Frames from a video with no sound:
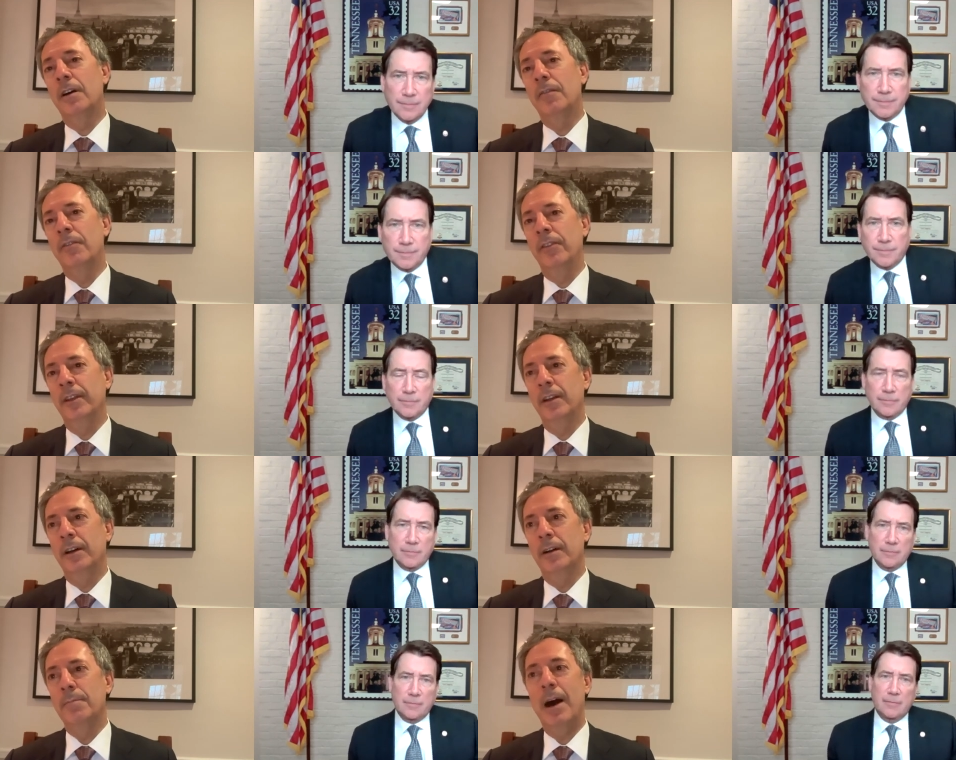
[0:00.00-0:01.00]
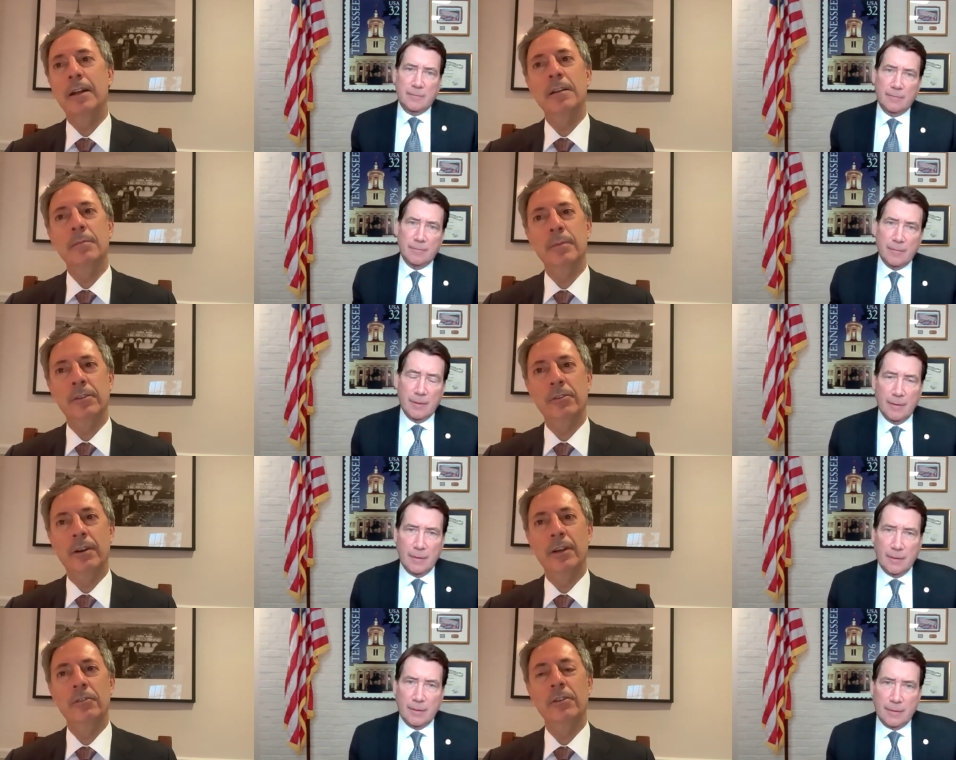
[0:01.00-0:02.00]
Speaker 1: of the Biden
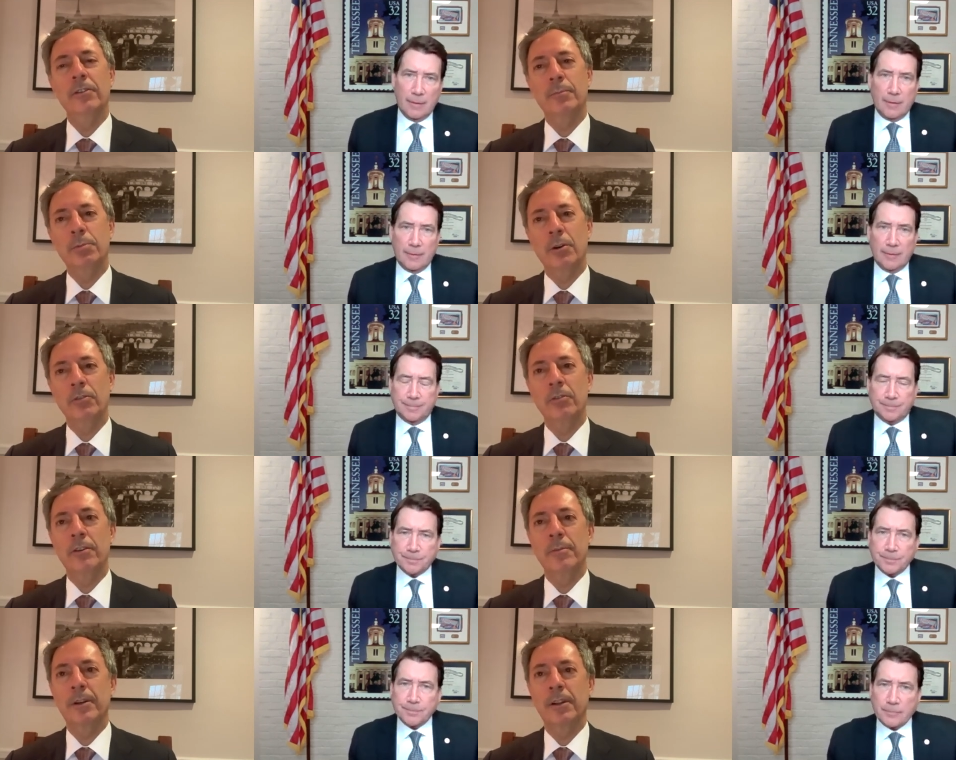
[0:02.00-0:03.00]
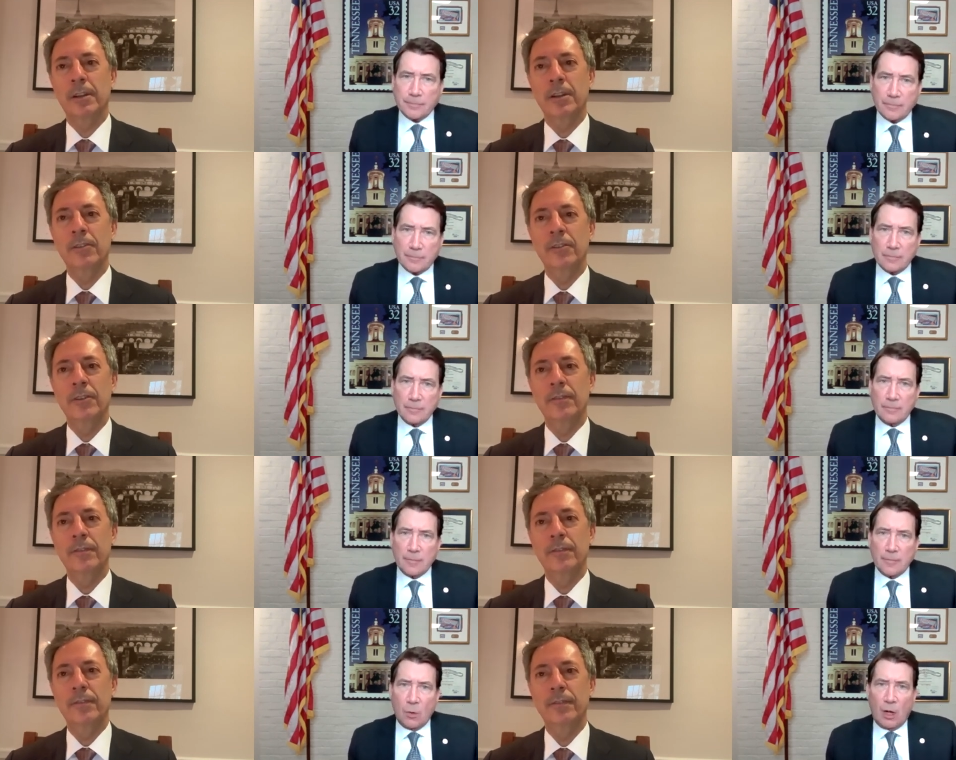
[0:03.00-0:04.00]
administration's approach to the
Speaker 2: Middle East.
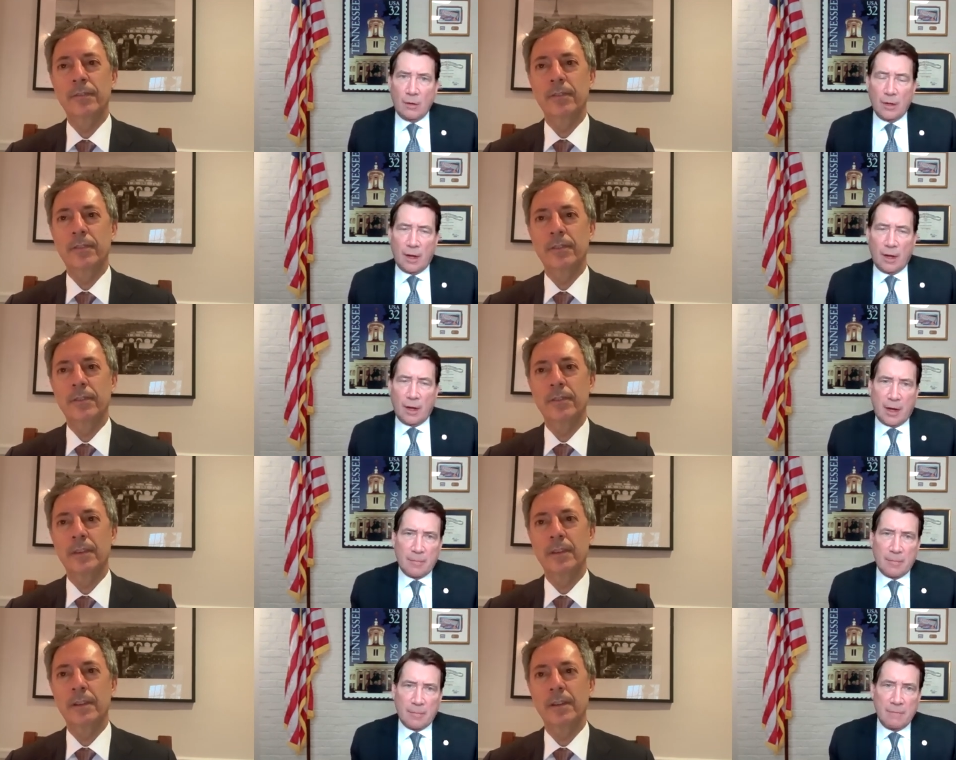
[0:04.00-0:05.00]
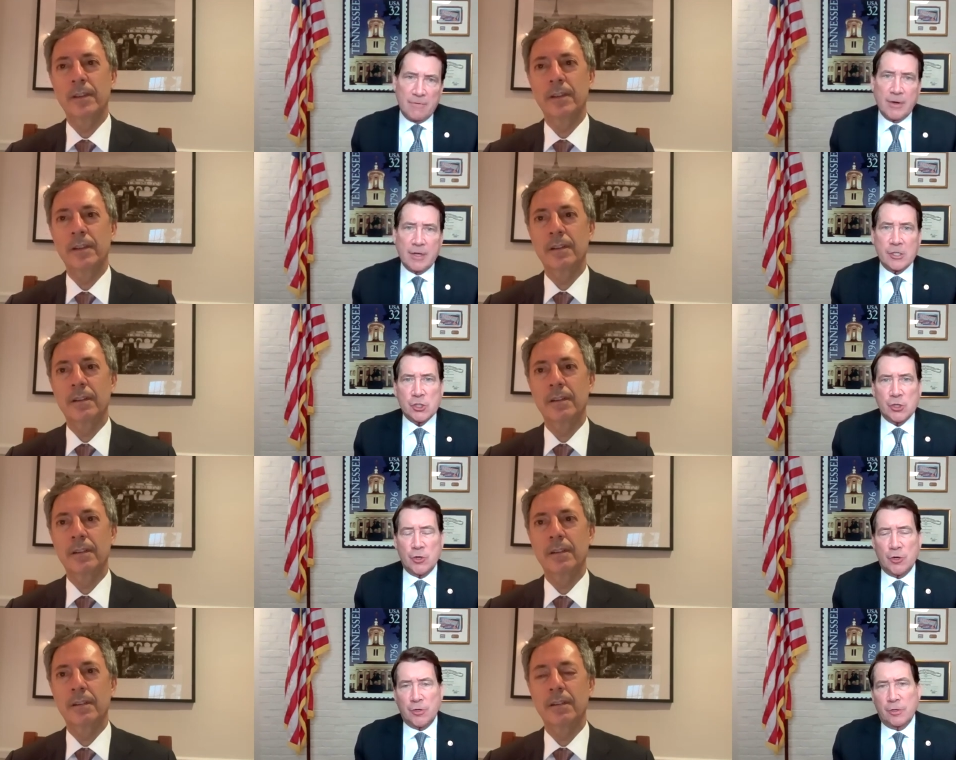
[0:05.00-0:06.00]
Well, I'm very
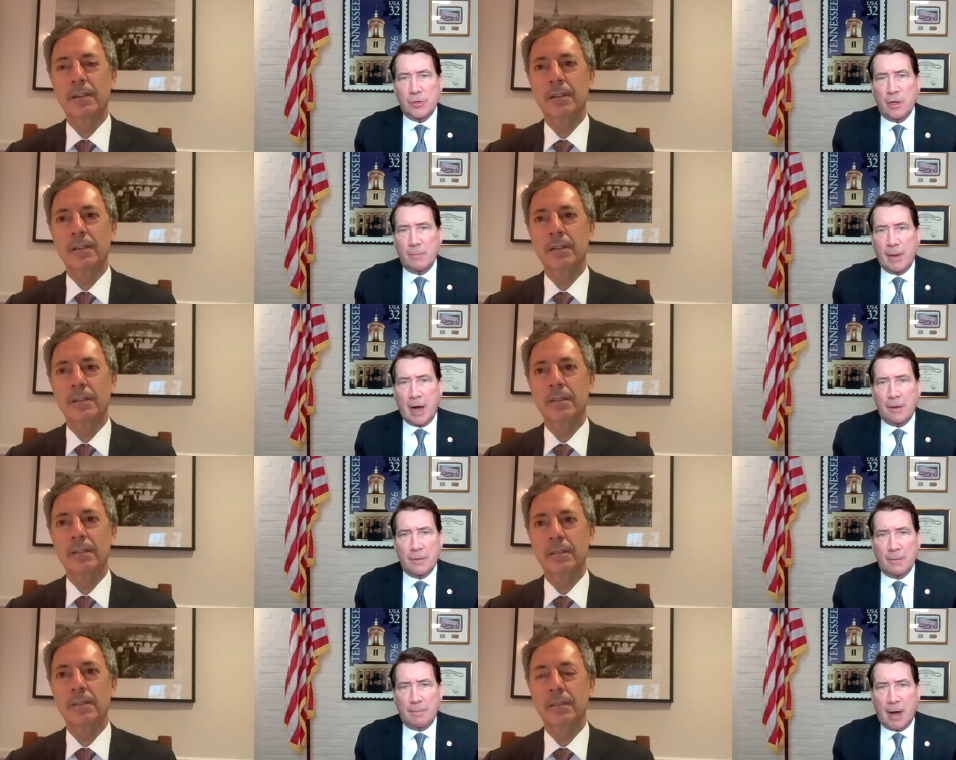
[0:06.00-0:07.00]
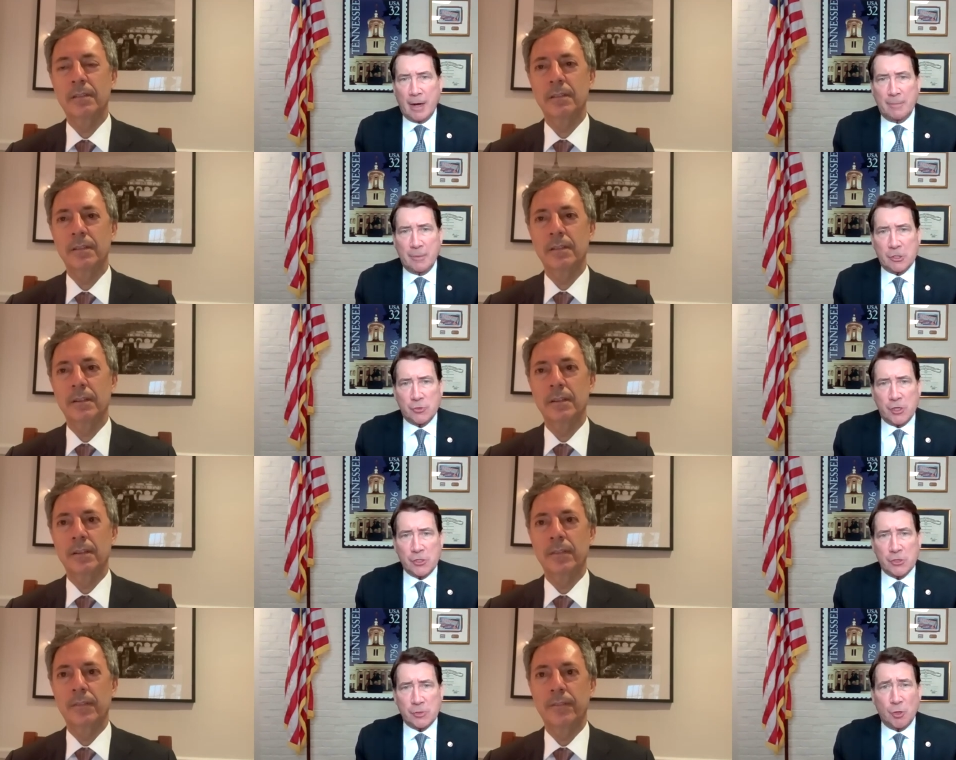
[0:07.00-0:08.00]
concerned about the Biden
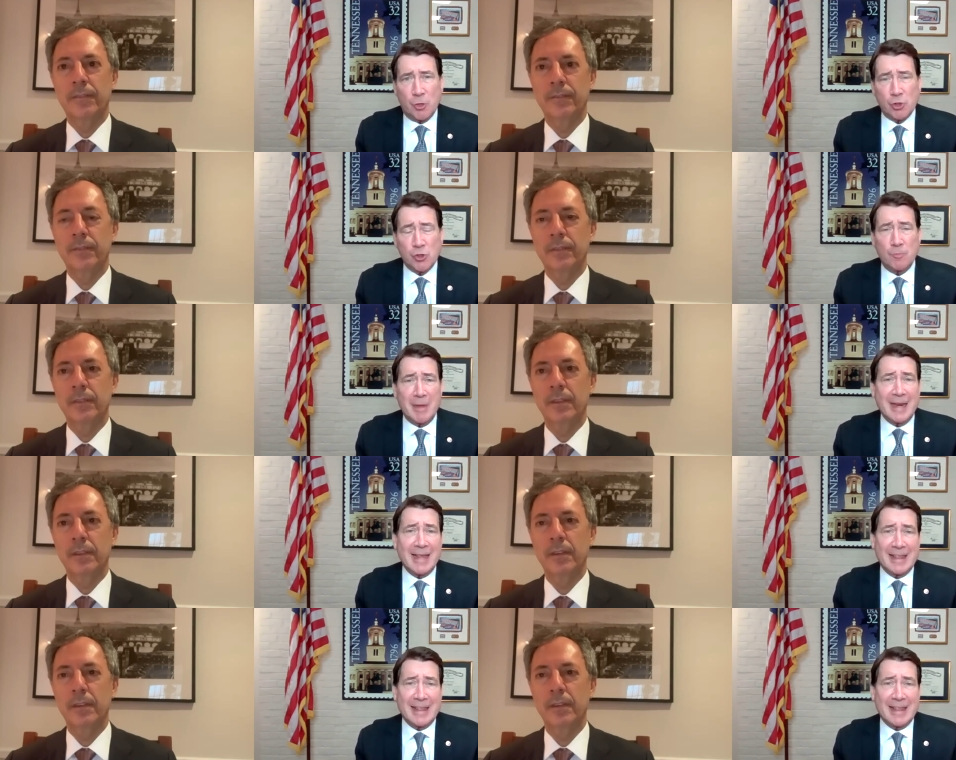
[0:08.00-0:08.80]
administration's approach to many